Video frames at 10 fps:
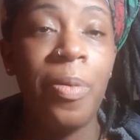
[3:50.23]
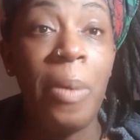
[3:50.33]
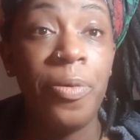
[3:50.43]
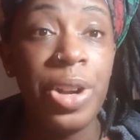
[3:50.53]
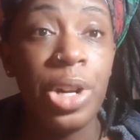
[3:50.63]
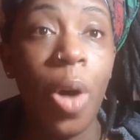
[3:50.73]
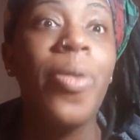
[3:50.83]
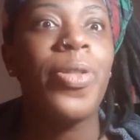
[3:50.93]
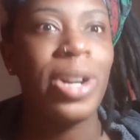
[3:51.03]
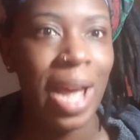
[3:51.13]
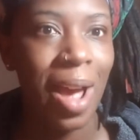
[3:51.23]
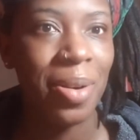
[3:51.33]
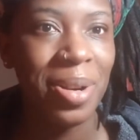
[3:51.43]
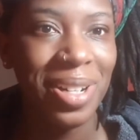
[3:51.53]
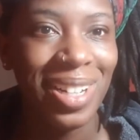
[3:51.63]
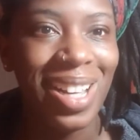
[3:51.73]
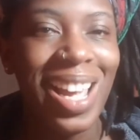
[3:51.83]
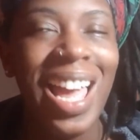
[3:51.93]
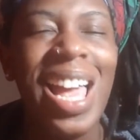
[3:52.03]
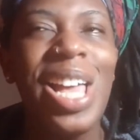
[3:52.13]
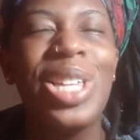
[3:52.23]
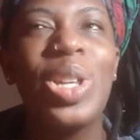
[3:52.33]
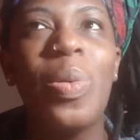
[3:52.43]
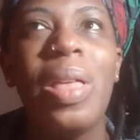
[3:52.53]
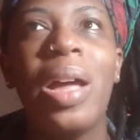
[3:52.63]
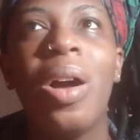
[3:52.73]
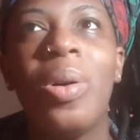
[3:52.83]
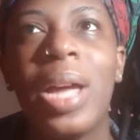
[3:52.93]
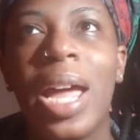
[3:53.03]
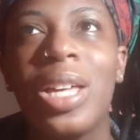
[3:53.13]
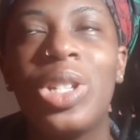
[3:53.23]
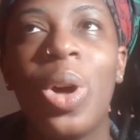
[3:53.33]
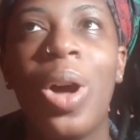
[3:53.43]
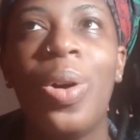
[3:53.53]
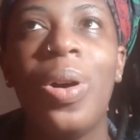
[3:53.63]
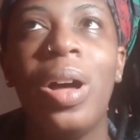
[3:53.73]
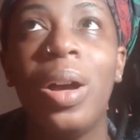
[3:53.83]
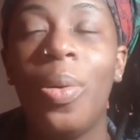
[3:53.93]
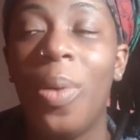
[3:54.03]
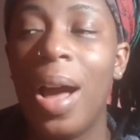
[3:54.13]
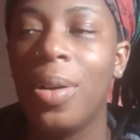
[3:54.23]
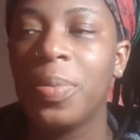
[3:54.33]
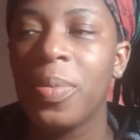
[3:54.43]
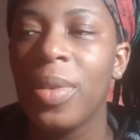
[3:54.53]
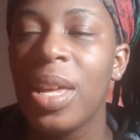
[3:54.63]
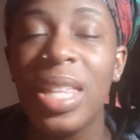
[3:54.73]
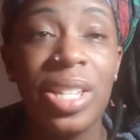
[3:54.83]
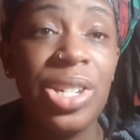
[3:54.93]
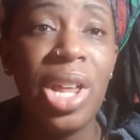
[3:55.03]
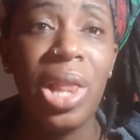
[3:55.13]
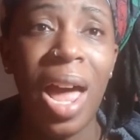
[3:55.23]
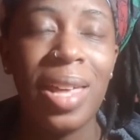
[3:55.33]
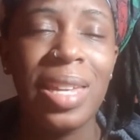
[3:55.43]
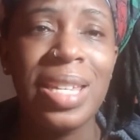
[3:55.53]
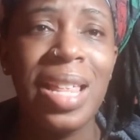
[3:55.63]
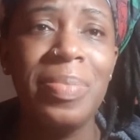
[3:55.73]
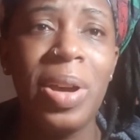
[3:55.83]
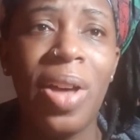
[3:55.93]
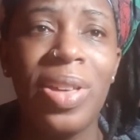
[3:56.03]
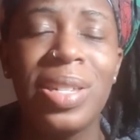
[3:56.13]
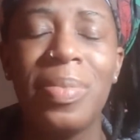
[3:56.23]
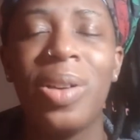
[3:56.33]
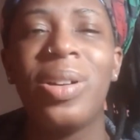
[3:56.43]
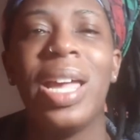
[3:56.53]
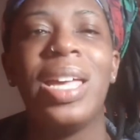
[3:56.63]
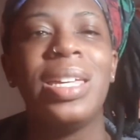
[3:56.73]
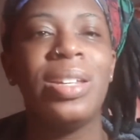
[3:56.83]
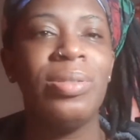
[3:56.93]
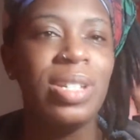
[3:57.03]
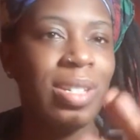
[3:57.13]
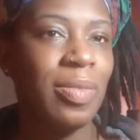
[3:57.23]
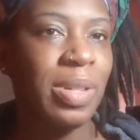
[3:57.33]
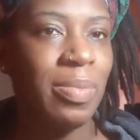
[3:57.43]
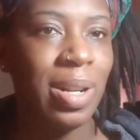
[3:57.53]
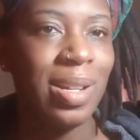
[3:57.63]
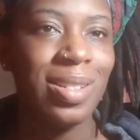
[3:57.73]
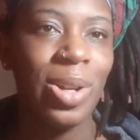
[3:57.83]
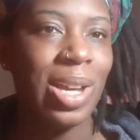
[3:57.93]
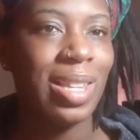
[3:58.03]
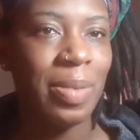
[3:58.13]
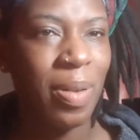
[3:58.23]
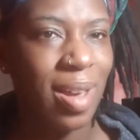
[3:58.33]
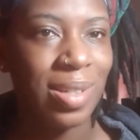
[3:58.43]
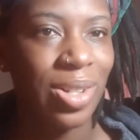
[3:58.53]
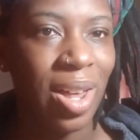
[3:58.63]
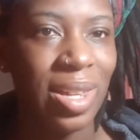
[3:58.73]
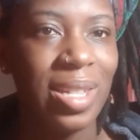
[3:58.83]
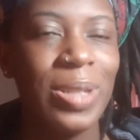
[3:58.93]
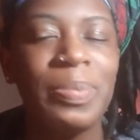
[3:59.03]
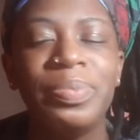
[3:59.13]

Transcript: free to go for now. So we're like, okay, so wow, this is a lot. They're telling me all this. I'm like, okay, can you just give me a minute so I can like process all this?